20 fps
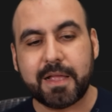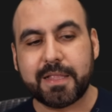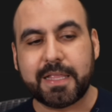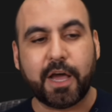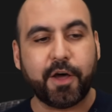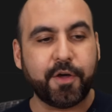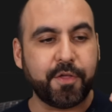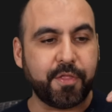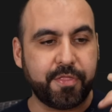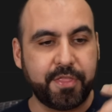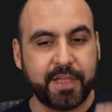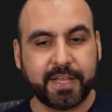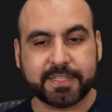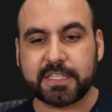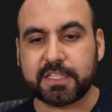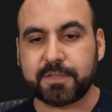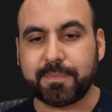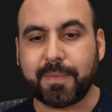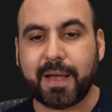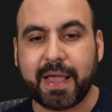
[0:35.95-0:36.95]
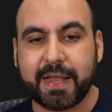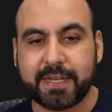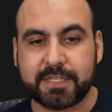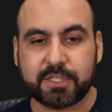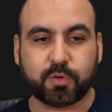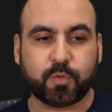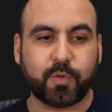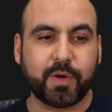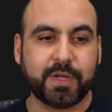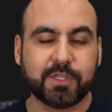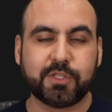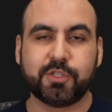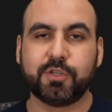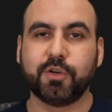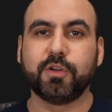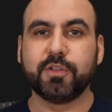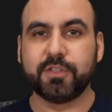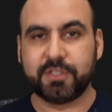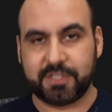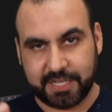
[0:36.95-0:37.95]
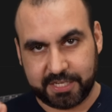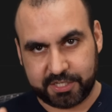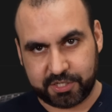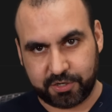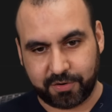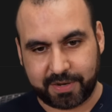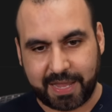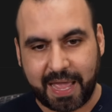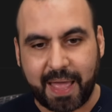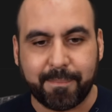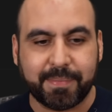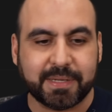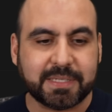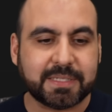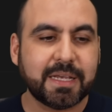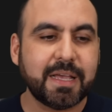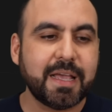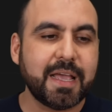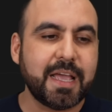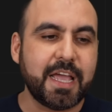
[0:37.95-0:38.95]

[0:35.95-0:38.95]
Now this is my Scrintal digital canvas